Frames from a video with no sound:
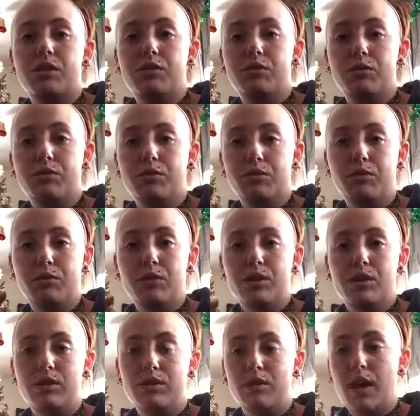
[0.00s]
you
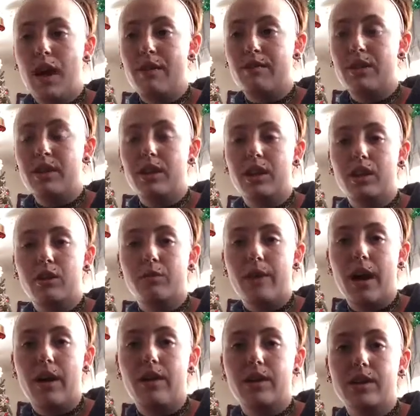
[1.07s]
do everything in your
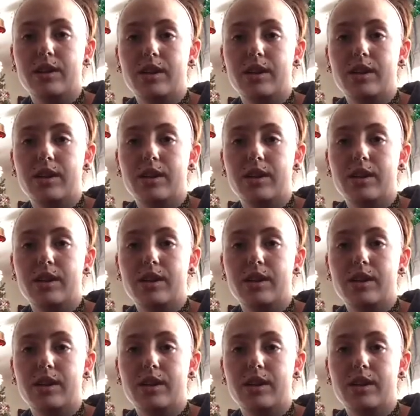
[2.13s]
power